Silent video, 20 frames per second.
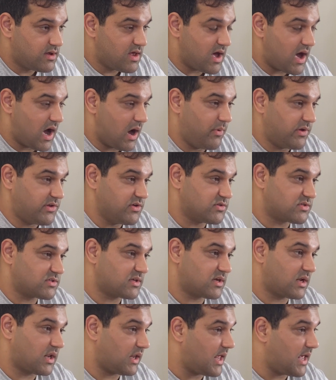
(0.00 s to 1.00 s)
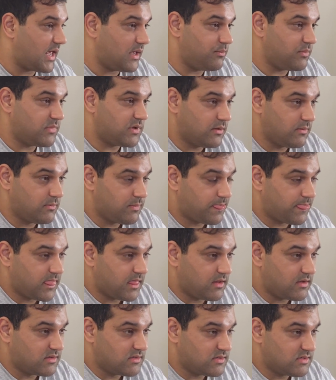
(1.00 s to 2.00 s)
and we just claimed
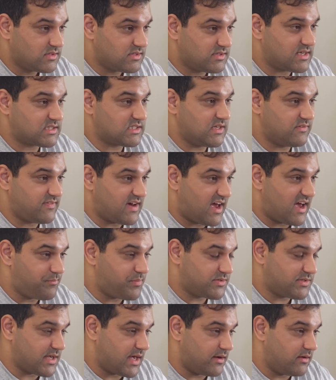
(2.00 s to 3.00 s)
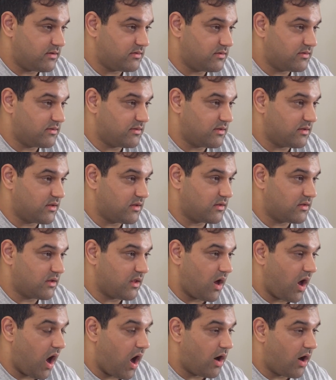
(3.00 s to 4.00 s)
65%
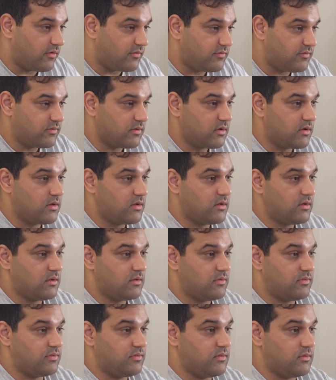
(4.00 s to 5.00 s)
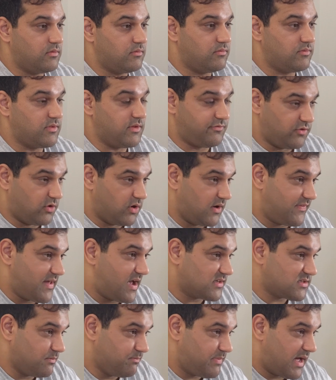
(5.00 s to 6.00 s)
of the
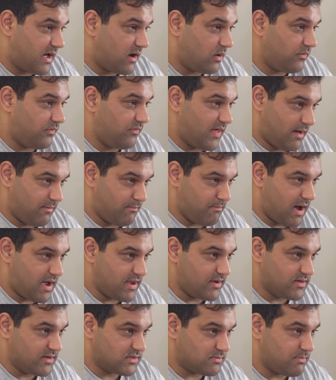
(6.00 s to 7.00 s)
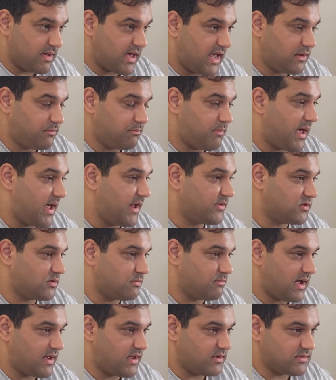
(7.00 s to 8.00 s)
£40,000 that Myers Made paid to
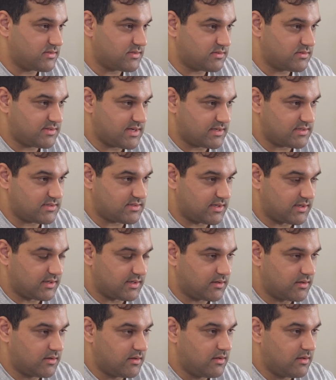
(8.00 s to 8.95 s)
Myers testing,